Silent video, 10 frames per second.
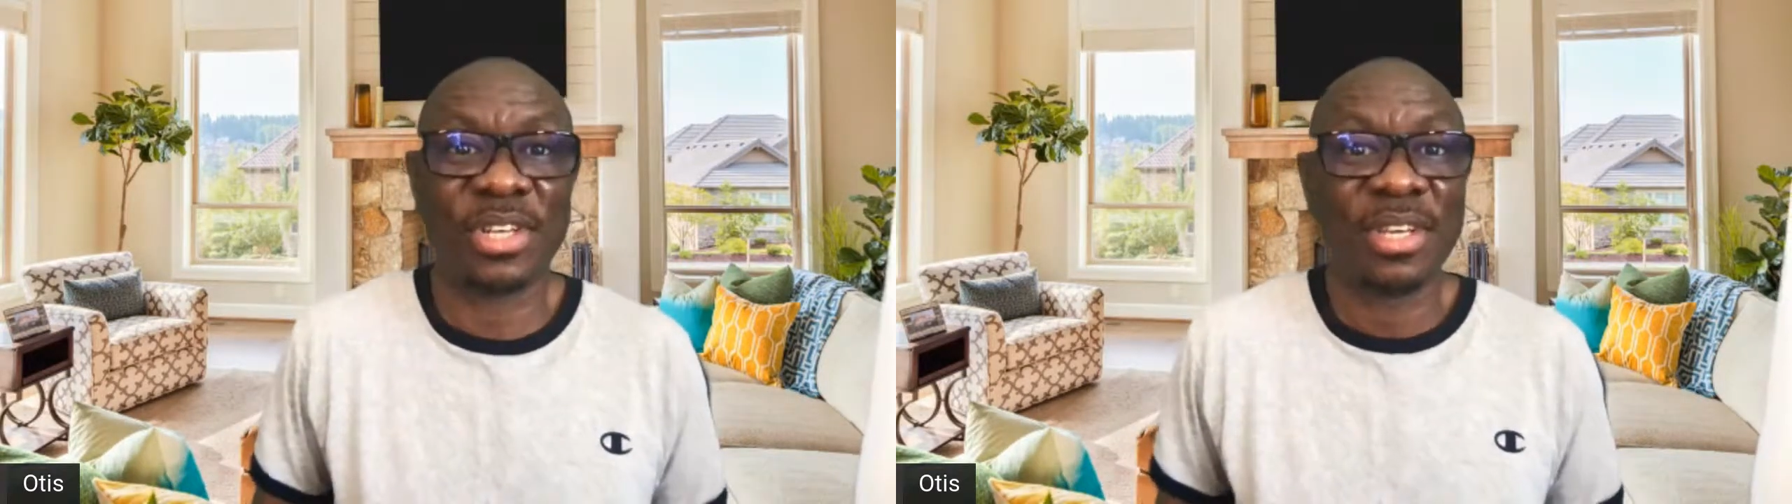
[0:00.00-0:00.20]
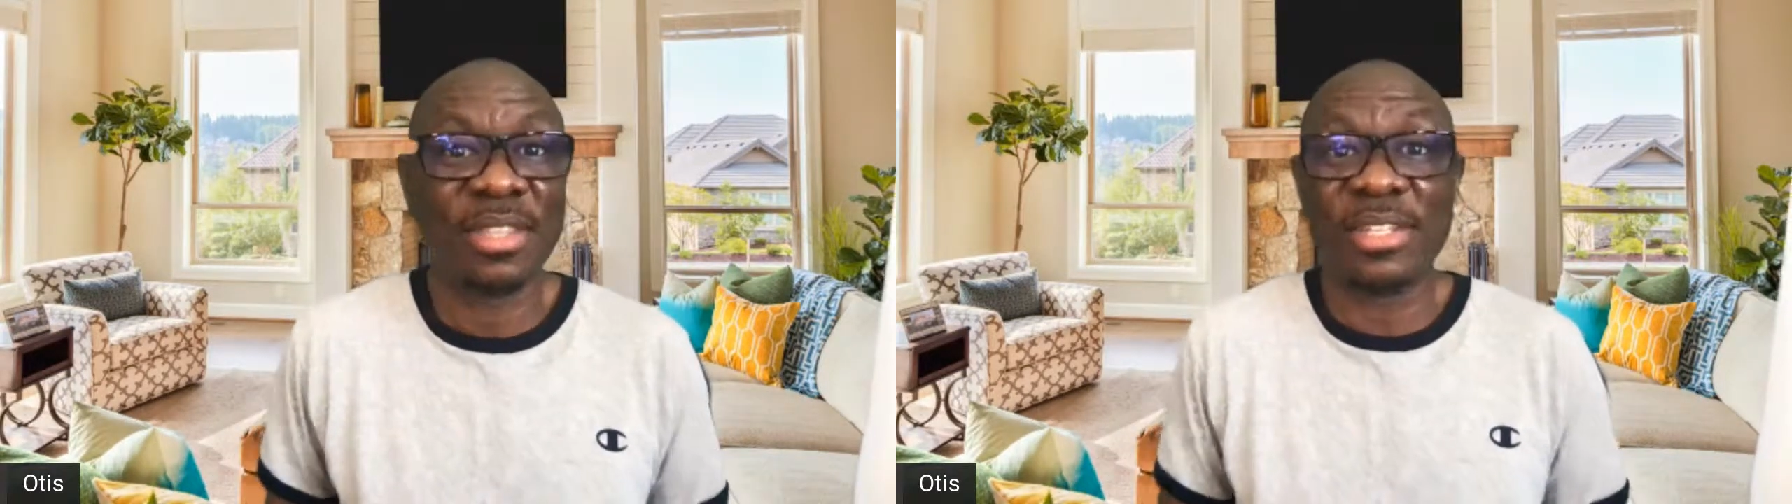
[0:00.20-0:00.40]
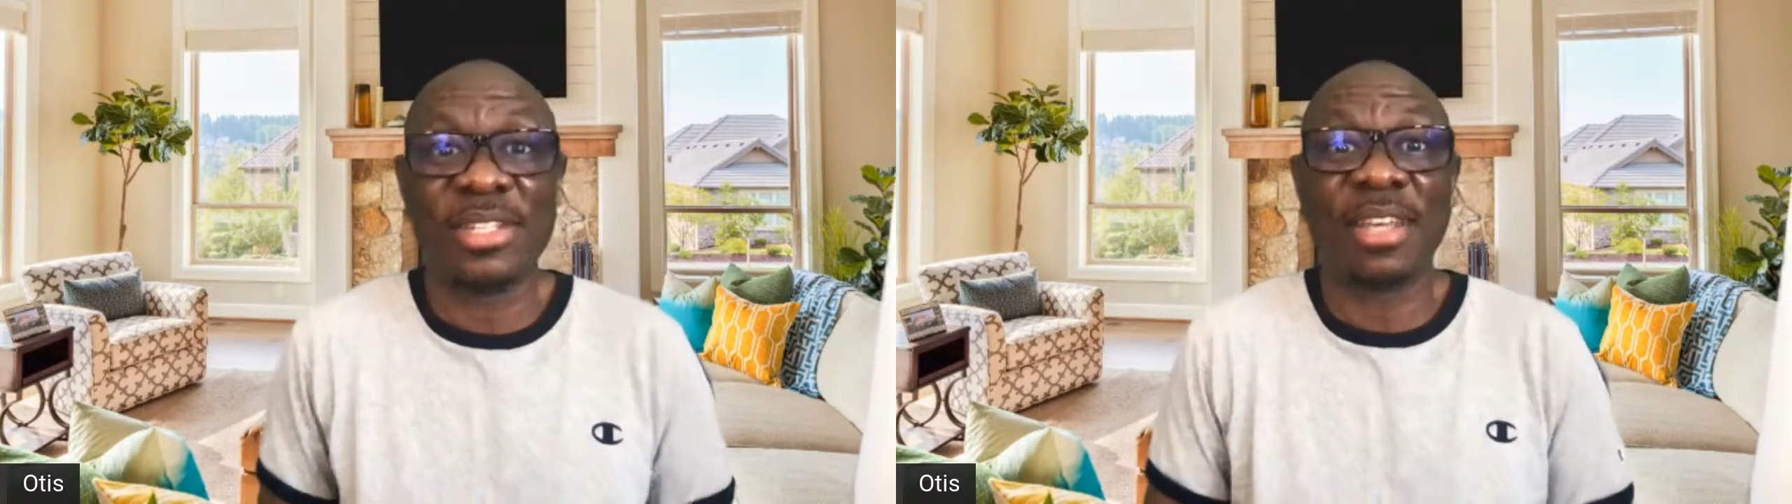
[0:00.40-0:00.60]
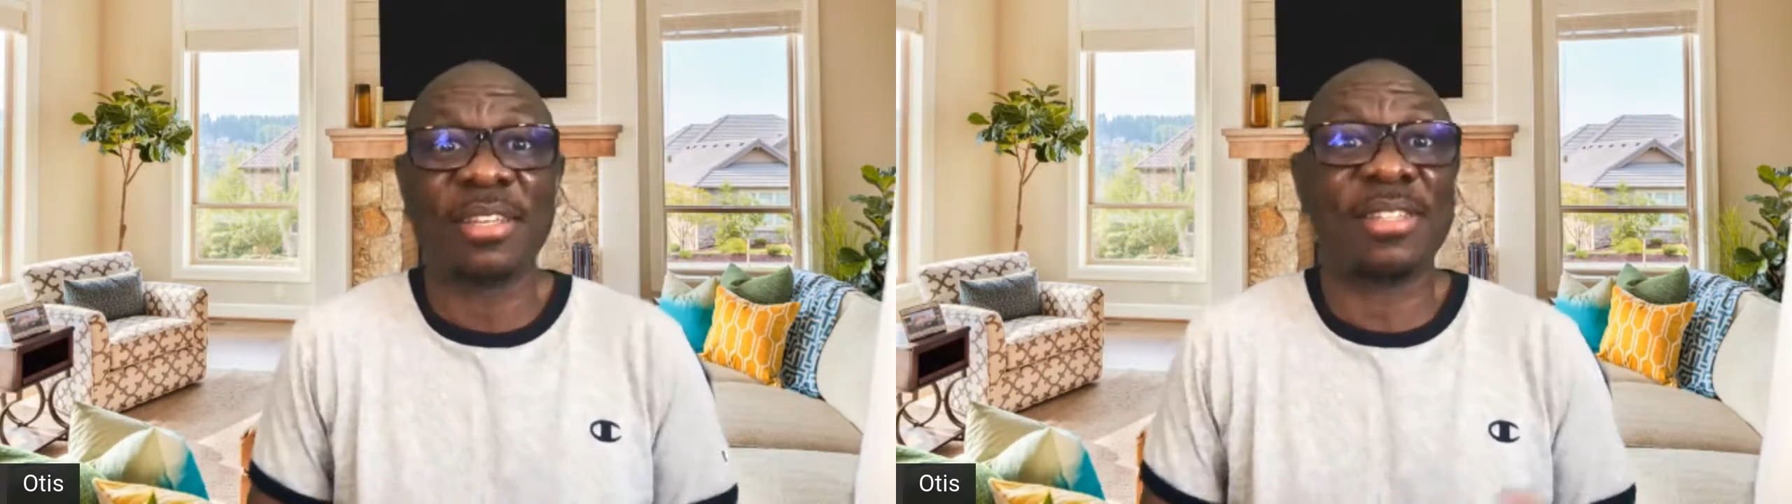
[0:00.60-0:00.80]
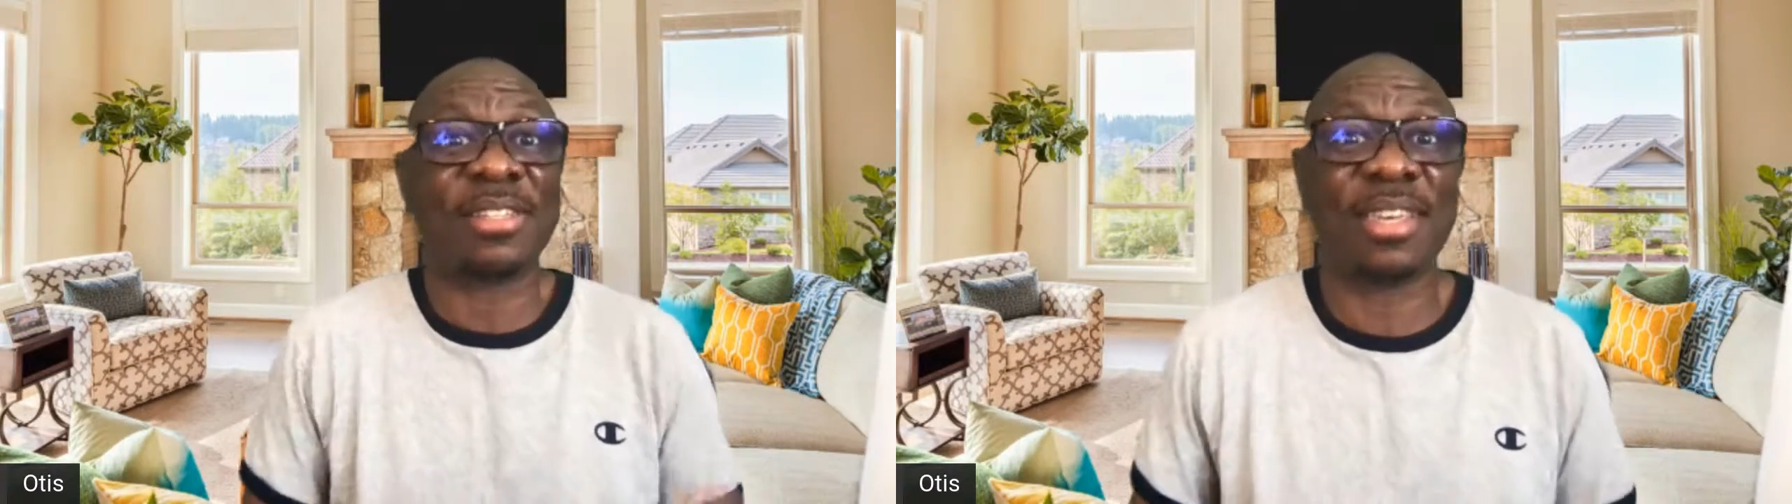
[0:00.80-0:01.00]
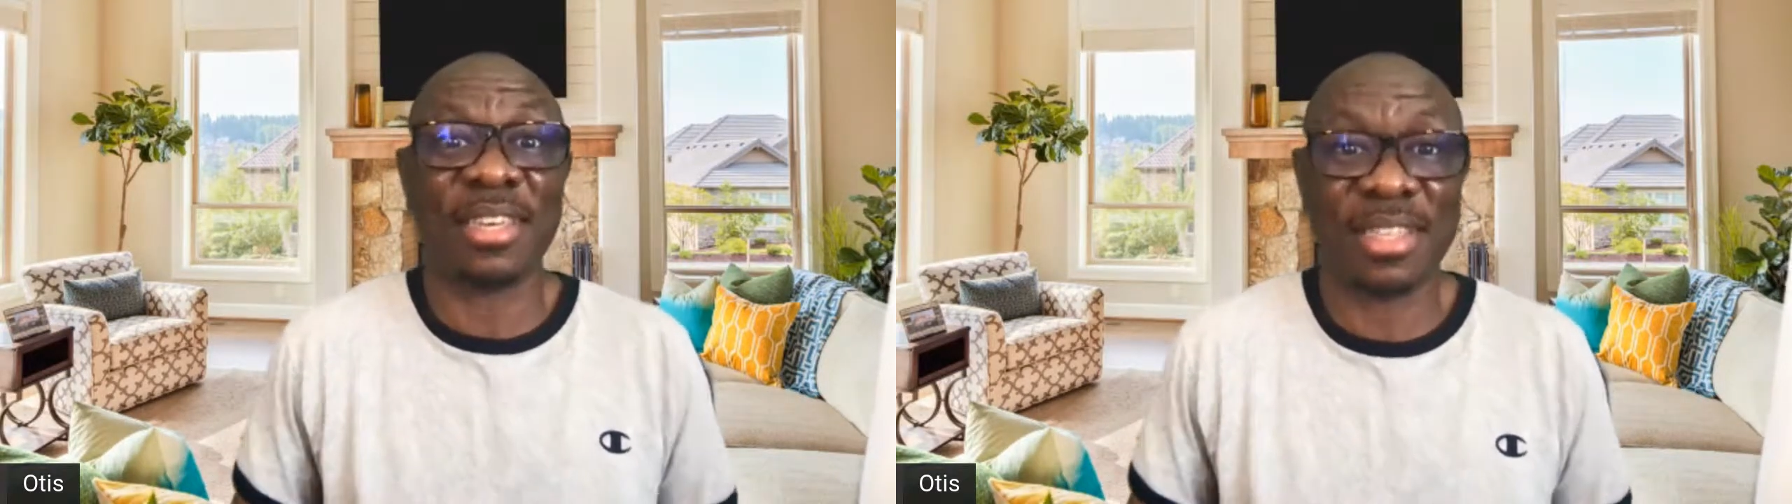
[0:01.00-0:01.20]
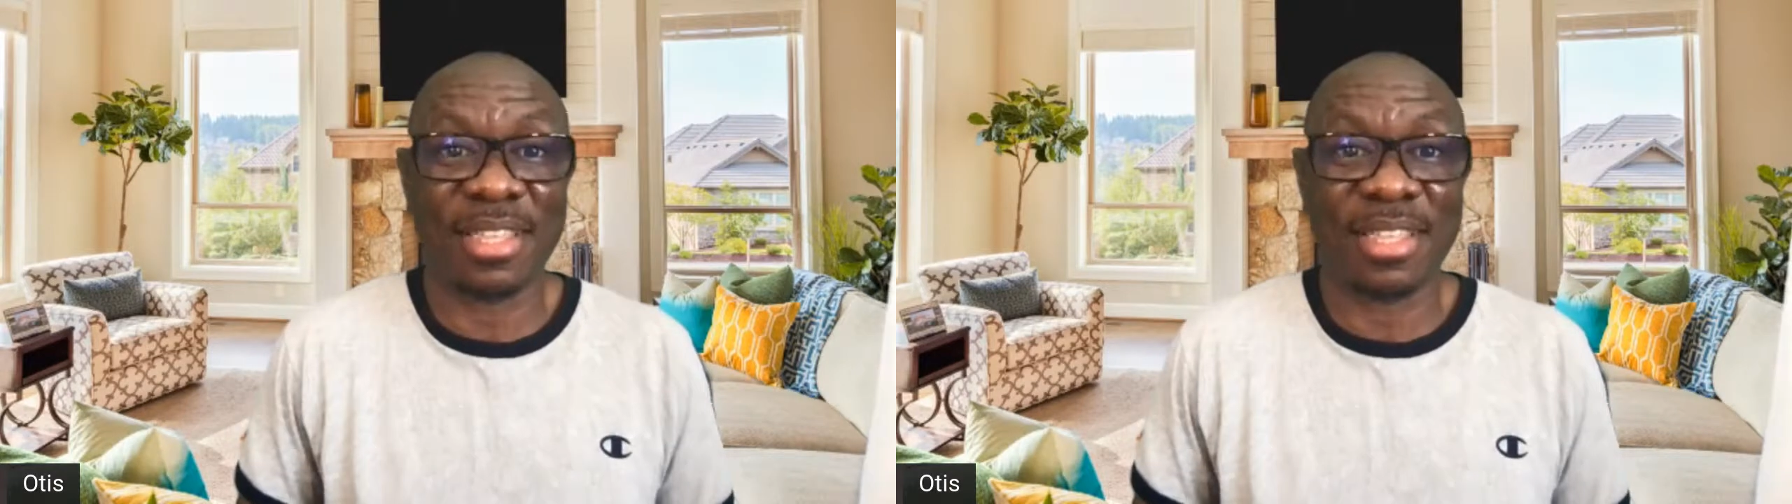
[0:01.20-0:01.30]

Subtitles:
The Gen Z,